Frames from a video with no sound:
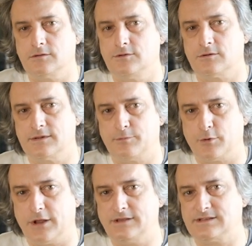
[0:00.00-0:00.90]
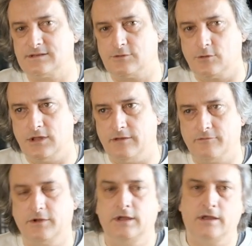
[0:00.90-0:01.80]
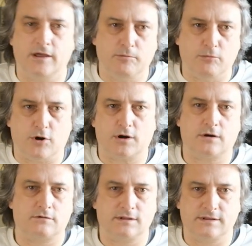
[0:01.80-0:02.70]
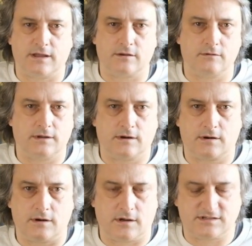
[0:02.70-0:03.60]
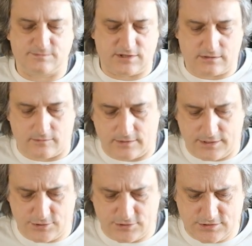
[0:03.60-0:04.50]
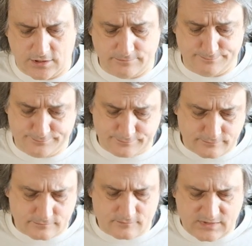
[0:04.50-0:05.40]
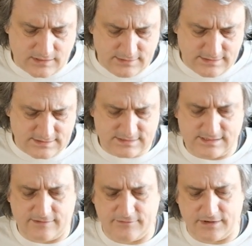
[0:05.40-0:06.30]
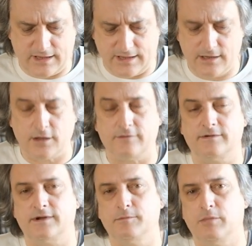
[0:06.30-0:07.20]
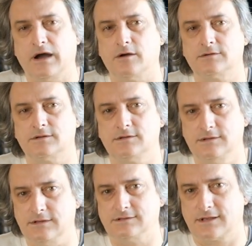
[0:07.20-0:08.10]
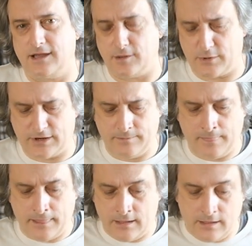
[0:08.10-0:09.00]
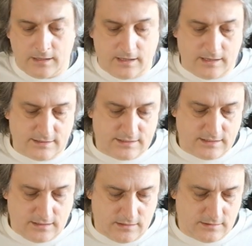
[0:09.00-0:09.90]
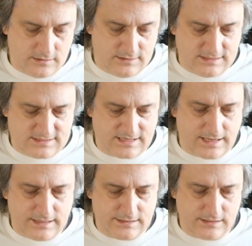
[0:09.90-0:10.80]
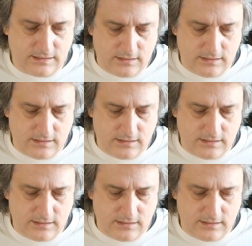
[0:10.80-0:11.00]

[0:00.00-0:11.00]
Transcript: during the prints to give a more rectangular aspect ratio. So this is something I love about this camera. And this said,